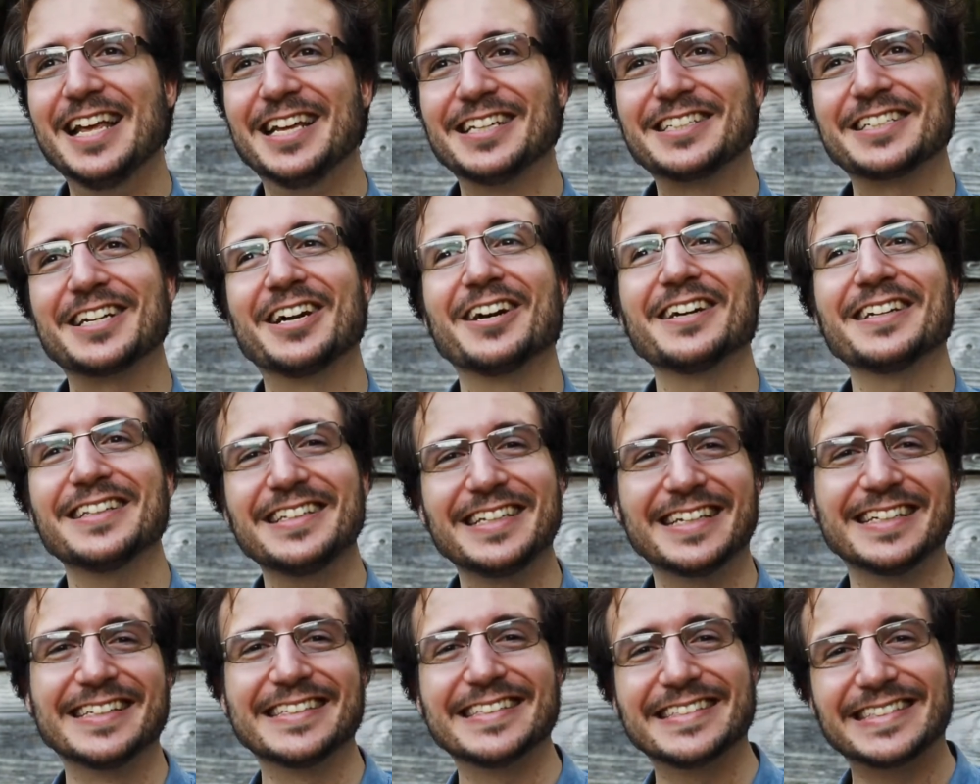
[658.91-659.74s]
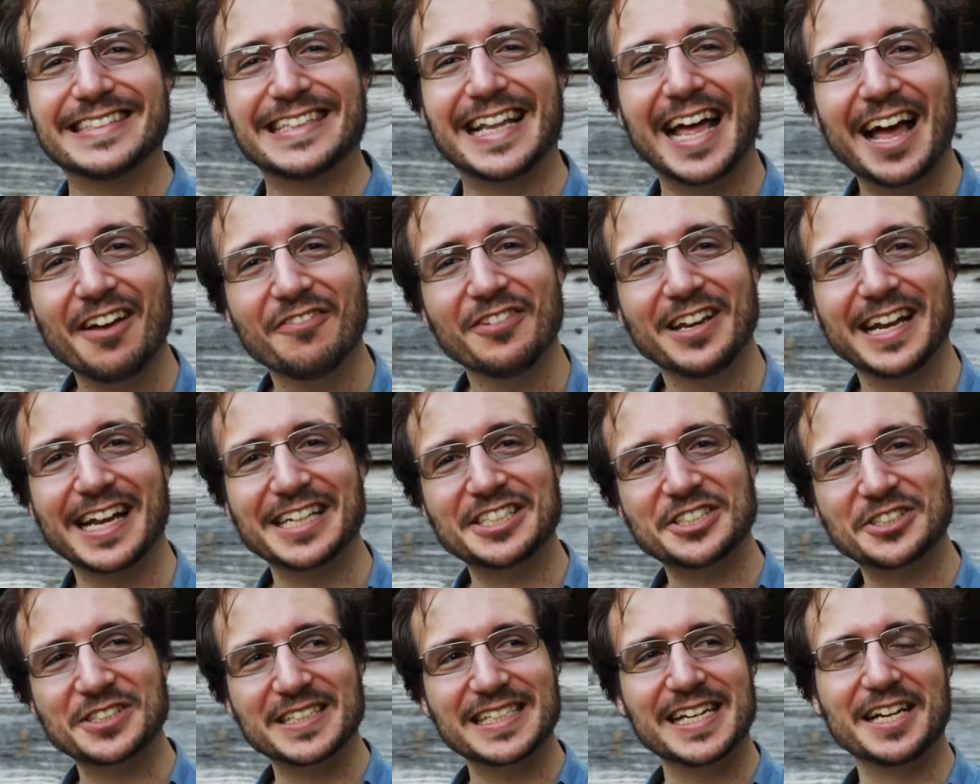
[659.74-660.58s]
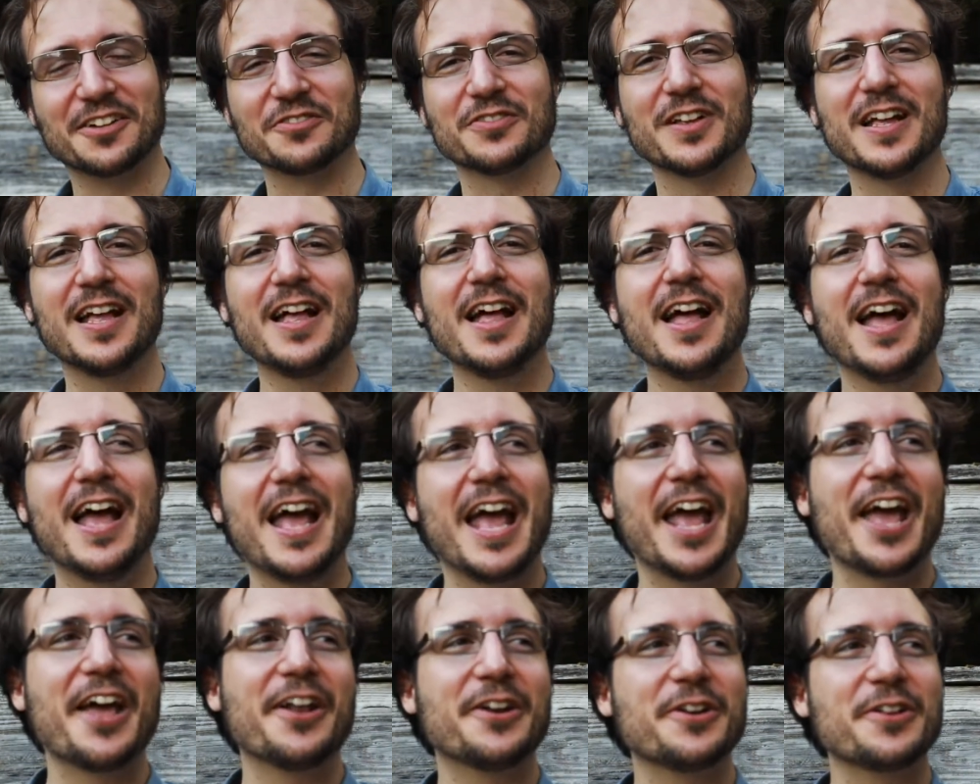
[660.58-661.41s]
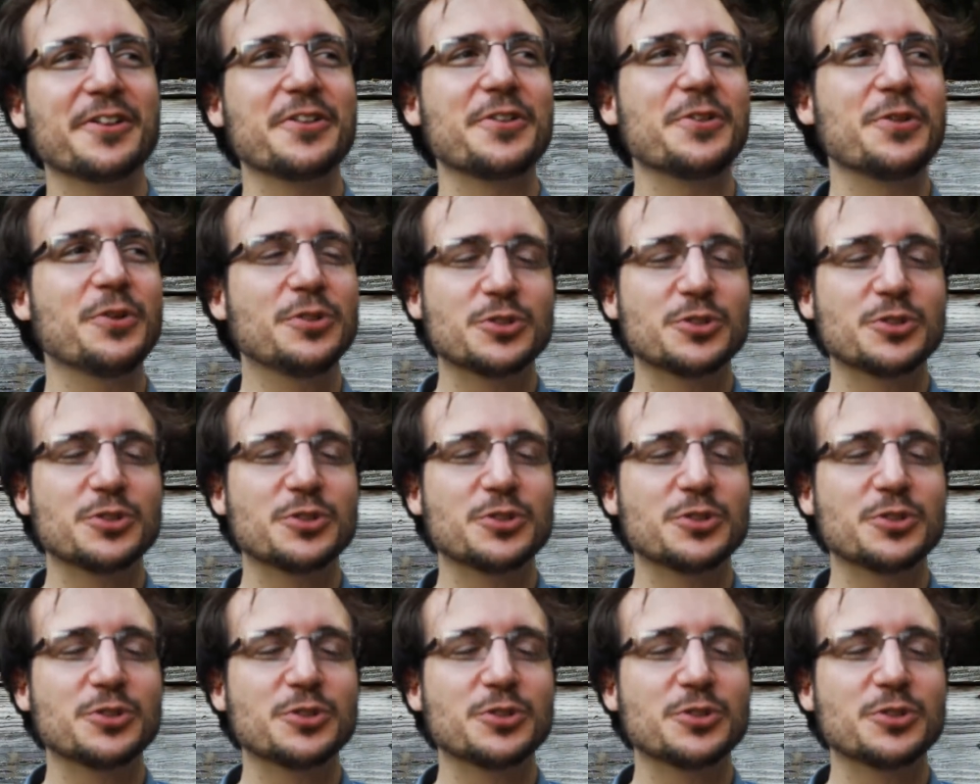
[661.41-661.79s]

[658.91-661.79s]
start laughing at yourself, and you